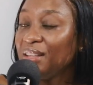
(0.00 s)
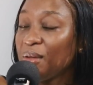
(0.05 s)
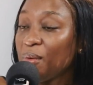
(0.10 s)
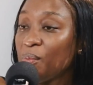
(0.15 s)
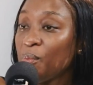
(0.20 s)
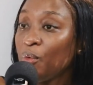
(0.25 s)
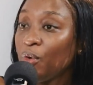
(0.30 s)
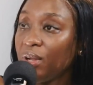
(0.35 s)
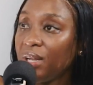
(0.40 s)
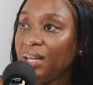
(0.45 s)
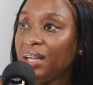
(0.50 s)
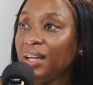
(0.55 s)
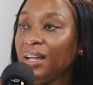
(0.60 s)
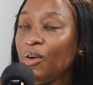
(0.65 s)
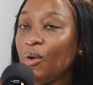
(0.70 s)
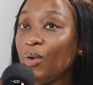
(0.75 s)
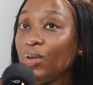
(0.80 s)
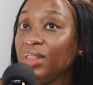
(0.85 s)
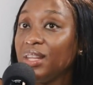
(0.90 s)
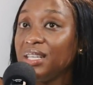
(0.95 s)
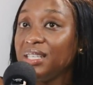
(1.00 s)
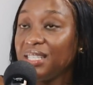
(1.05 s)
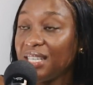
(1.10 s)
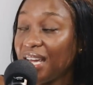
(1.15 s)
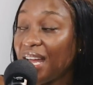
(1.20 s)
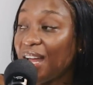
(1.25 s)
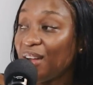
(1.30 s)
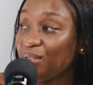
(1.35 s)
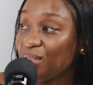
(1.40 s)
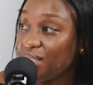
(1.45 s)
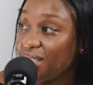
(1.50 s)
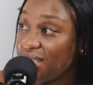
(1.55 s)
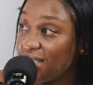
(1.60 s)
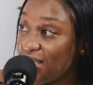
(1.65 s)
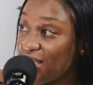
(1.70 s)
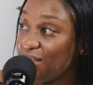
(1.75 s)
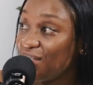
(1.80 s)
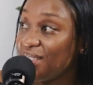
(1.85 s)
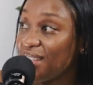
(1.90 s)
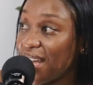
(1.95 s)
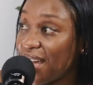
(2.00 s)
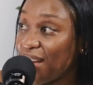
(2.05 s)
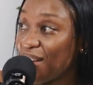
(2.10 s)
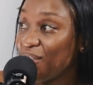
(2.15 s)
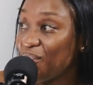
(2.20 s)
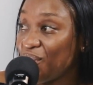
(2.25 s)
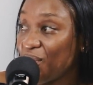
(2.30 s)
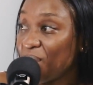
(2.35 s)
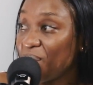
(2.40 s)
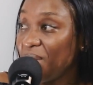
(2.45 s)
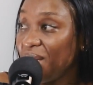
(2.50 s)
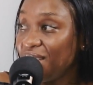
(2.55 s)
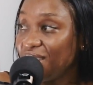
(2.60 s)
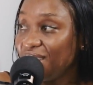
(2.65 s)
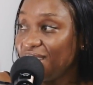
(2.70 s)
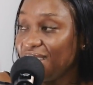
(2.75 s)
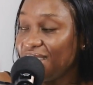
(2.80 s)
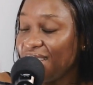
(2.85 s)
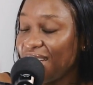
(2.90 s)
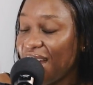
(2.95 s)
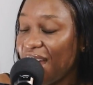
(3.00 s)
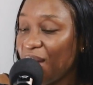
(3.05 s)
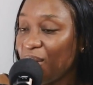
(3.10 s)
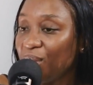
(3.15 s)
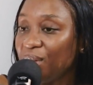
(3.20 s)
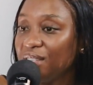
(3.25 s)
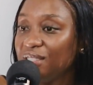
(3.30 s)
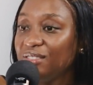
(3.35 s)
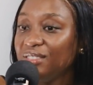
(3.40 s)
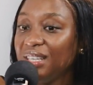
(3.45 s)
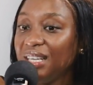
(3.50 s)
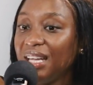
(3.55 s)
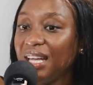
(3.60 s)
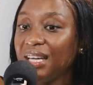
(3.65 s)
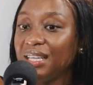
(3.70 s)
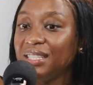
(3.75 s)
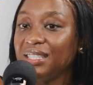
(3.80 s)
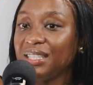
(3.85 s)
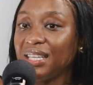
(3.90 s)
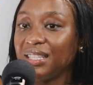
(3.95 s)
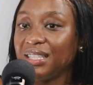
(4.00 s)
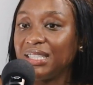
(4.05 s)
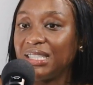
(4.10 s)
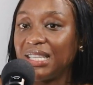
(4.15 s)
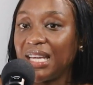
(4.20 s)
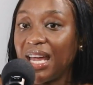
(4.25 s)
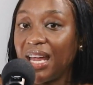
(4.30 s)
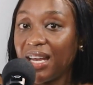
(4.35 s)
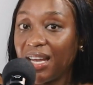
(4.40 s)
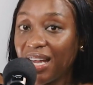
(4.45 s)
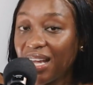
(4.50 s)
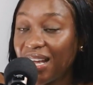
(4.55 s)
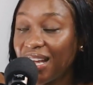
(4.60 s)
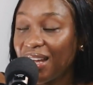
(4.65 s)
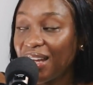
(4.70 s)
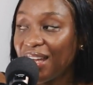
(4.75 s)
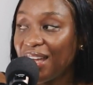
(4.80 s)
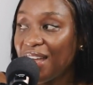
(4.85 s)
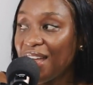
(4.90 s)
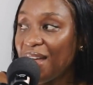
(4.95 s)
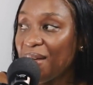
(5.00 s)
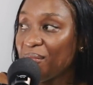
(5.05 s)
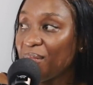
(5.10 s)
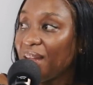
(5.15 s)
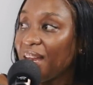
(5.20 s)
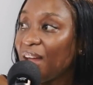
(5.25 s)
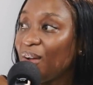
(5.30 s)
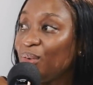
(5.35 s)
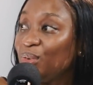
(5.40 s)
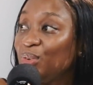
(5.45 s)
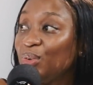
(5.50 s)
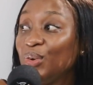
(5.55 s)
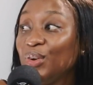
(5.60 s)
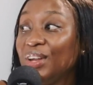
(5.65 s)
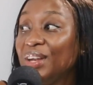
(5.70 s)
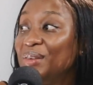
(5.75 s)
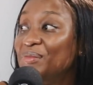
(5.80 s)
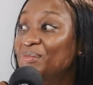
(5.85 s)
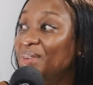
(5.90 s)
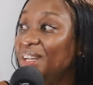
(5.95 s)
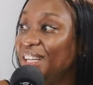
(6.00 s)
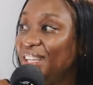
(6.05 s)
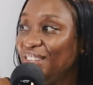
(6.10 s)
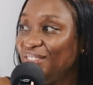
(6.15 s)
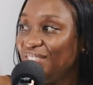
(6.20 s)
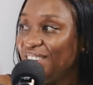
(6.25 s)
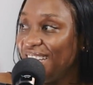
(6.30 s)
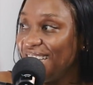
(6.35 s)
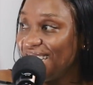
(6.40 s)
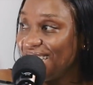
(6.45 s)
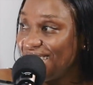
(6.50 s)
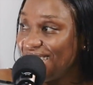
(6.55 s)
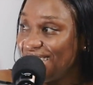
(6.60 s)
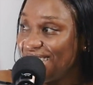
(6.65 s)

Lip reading: the morning or the day I received that information, I was really ecstatic, but I also couldn't believe it.